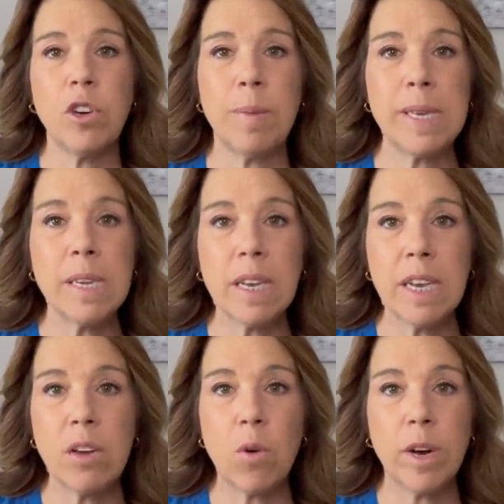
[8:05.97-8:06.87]
You're
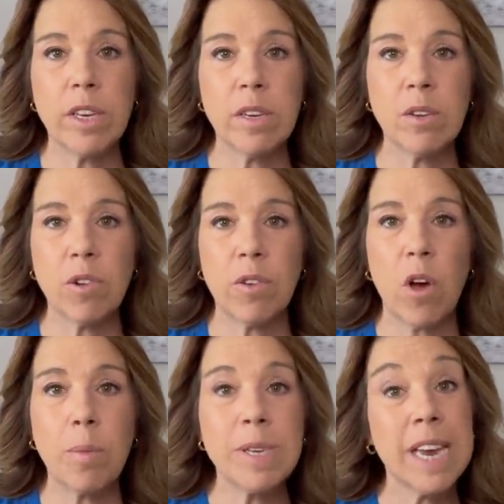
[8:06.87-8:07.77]
basically going to sort of
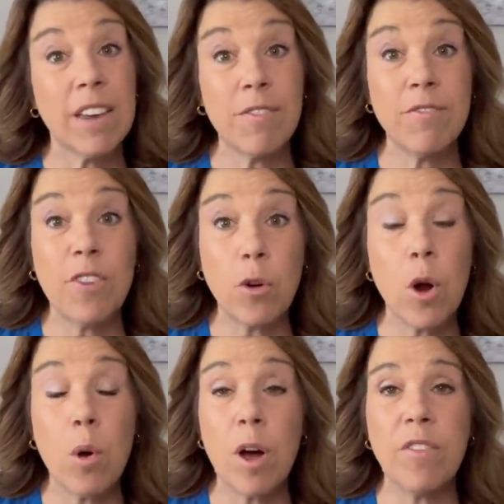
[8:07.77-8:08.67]
almost take a
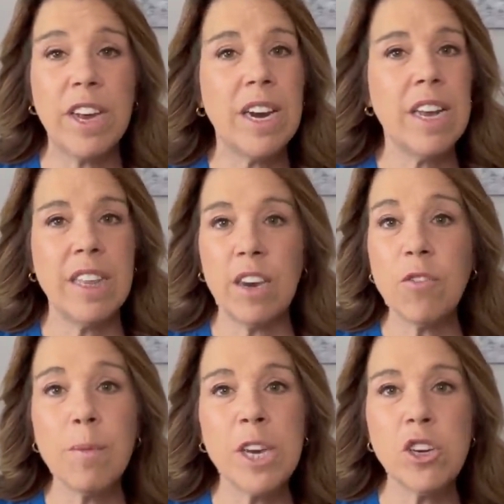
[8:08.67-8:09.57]
photo of it. The
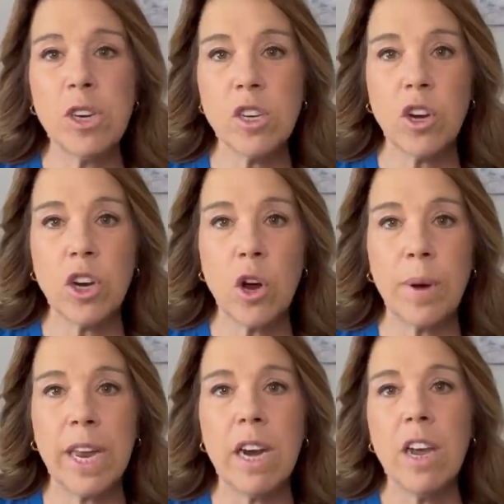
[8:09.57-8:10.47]
information is going to go
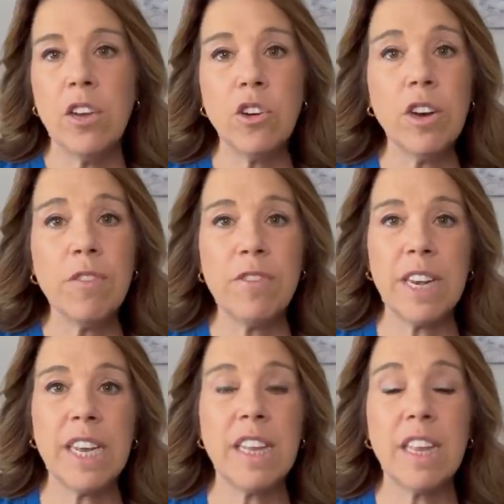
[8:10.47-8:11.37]
in. You're going to
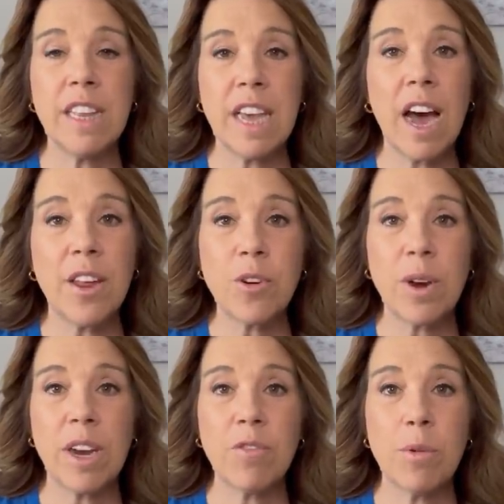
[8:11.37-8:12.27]
fill in the other
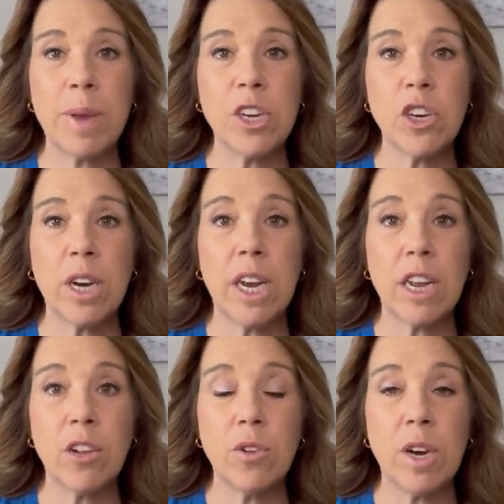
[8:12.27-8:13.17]
information,
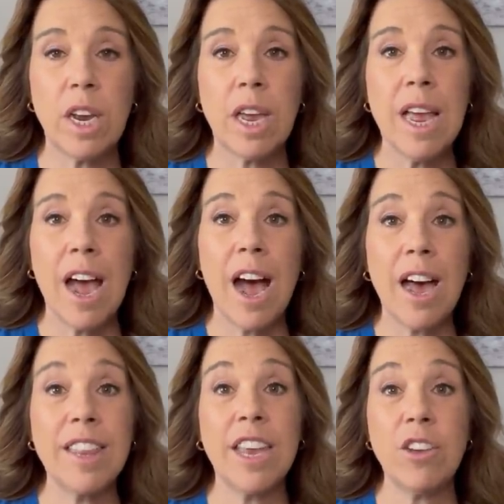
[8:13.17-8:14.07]
including
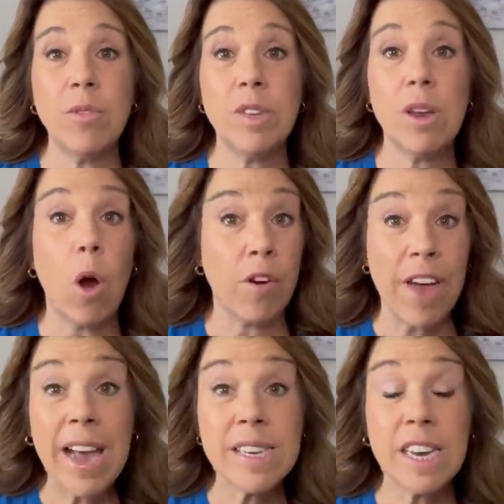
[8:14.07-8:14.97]
that you are
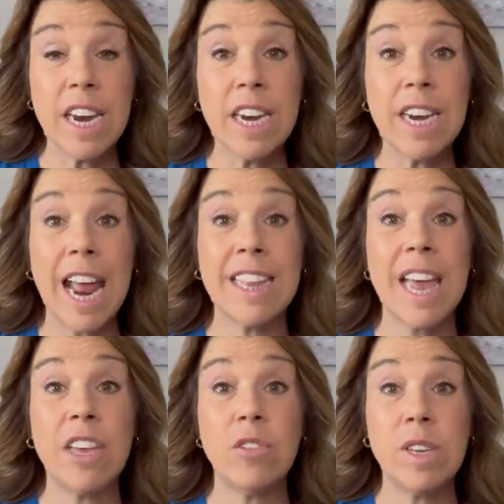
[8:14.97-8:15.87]
vaccinated and
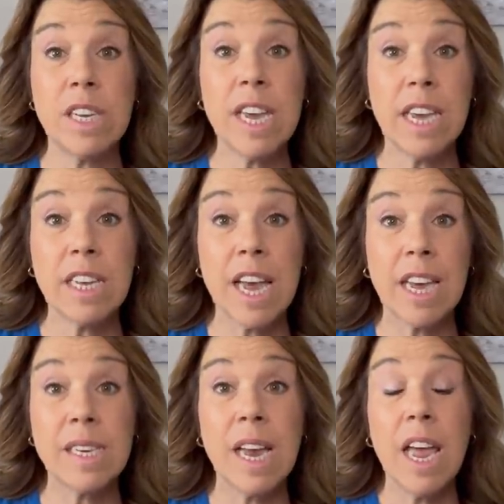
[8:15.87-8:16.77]
that you did take a
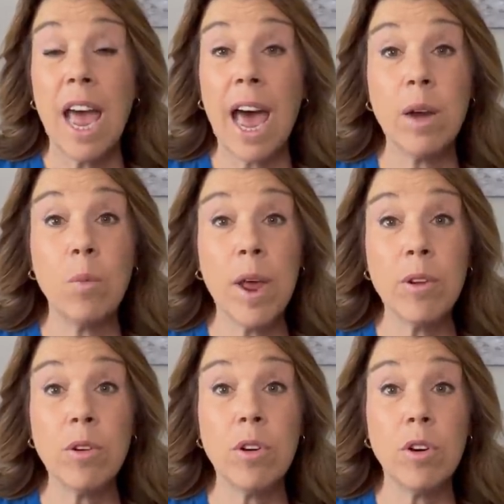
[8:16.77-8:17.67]
test. And
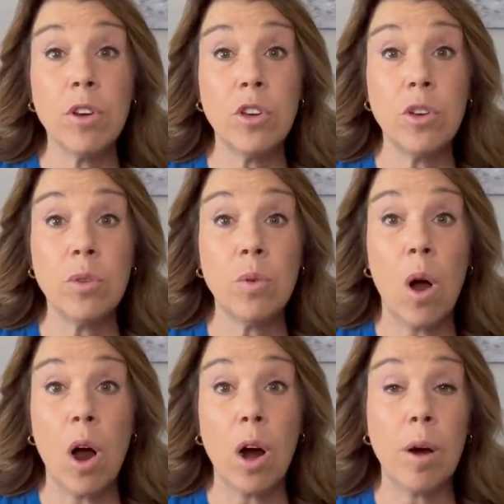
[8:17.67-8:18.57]
whether you
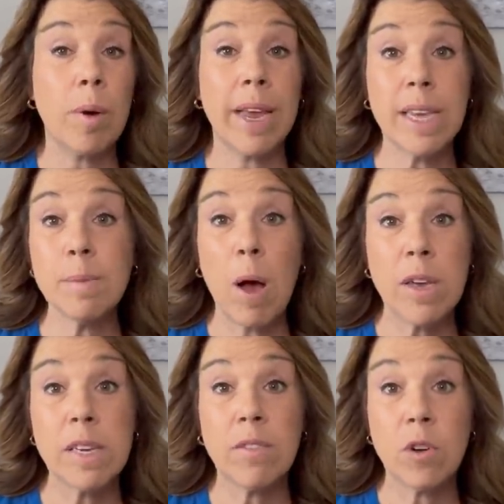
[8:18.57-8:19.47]
are, I guess,
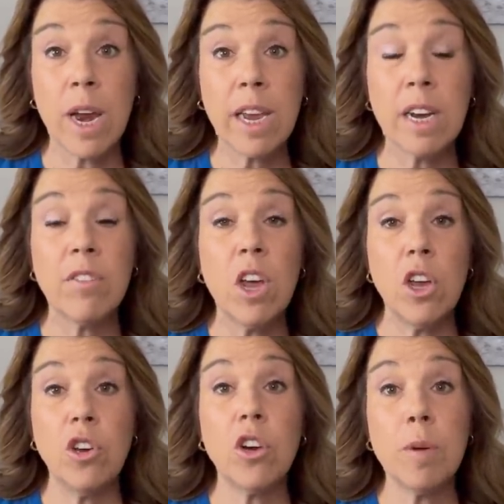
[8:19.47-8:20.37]
positive or negative,
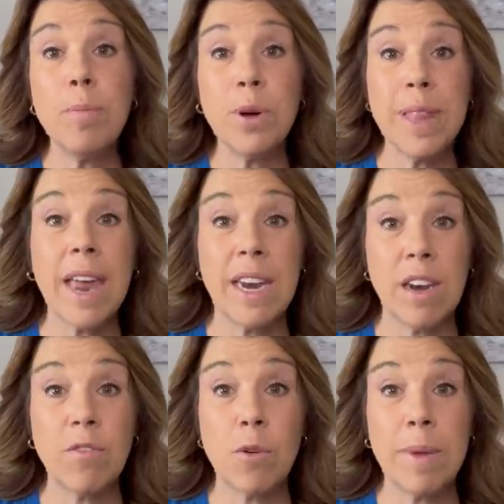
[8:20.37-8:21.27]
you're going to put that
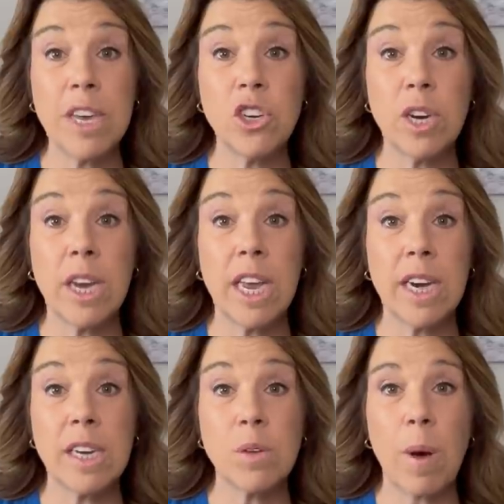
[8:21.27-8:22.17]
information in
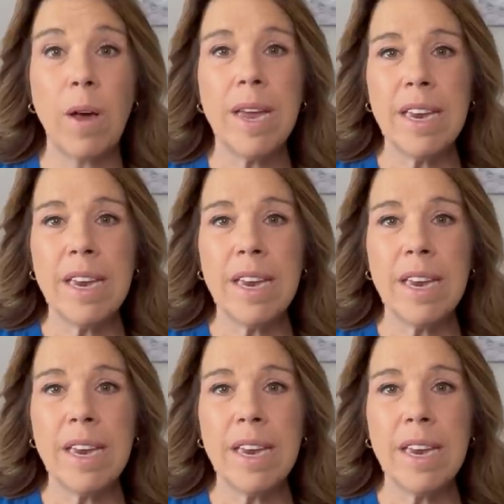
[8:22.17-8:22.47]
as well.